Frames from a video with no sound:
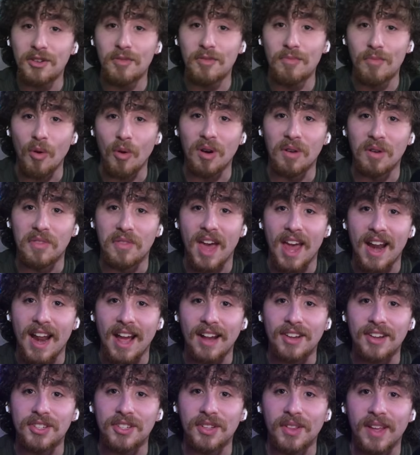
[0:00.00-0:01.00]
do more of that,
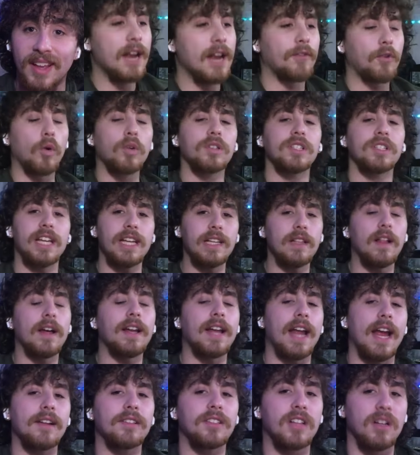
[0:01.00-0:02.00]
actually. And of course, Elon
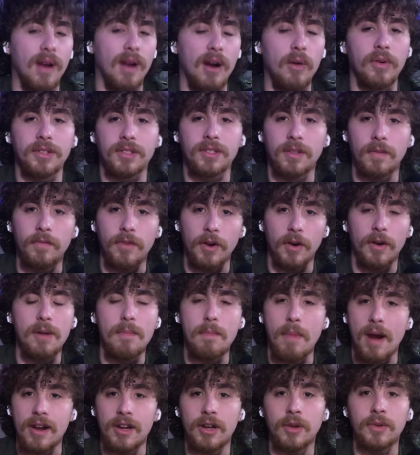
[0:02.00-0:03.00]
has come out with some very
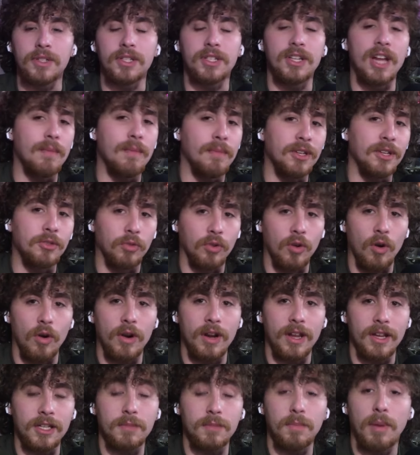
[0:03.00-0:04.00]
minute statements
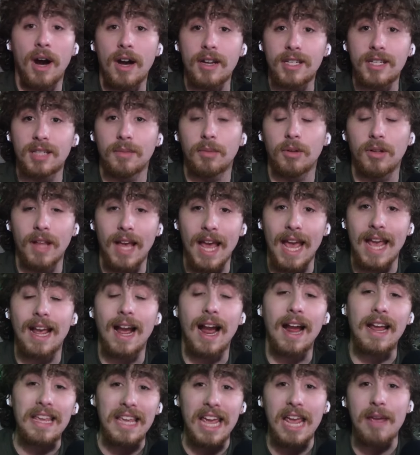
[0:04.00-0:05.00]
regarding his possible
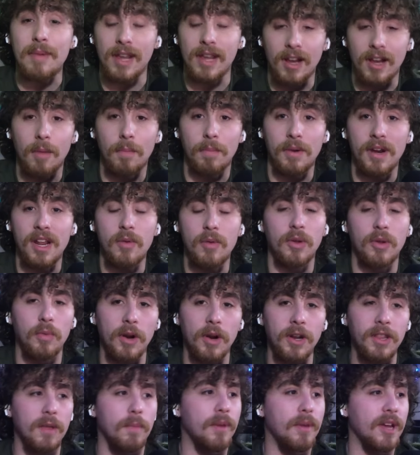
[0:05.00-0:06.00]
AI gaming company, with
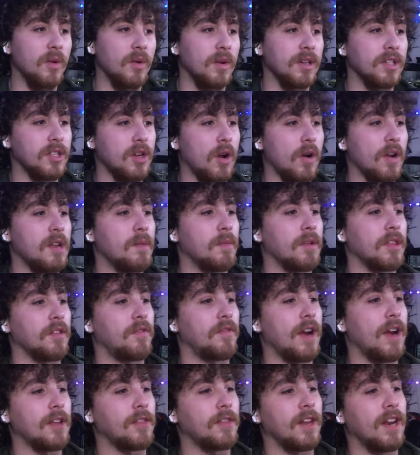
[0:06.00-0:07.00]
one of the big ones talking about the
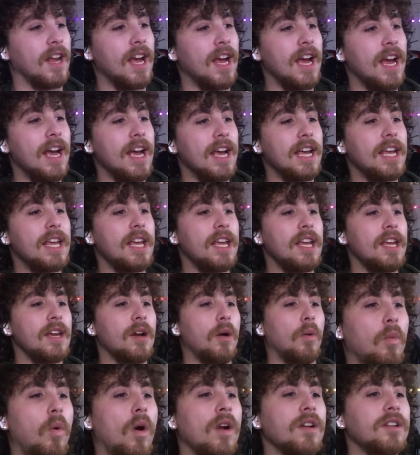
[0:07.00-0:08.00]
fact that he
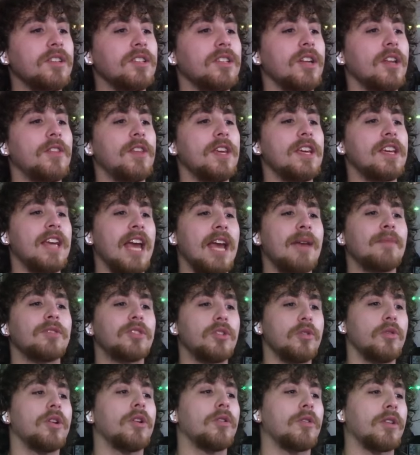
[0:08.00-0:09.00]
wants the game
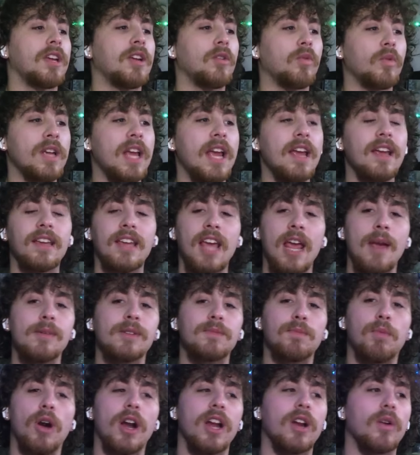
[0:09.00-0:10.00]
studio to create games
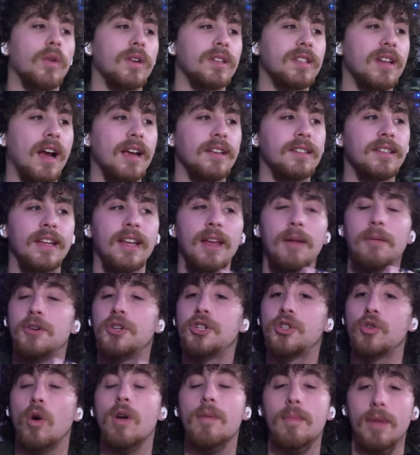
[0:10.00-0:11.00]
prioritizing
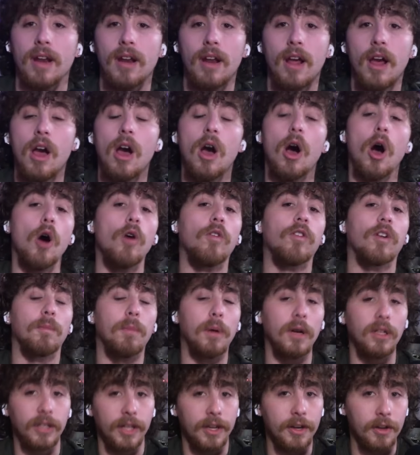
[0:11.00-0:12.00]
enjoyment over
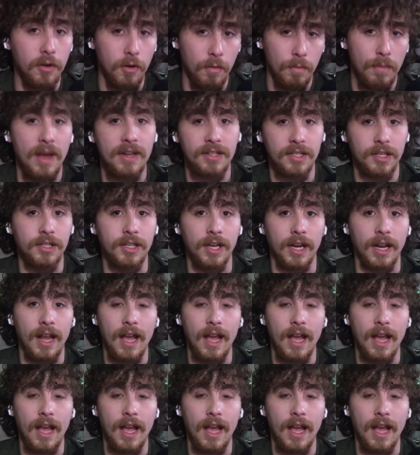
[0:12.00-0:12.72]
political messaging.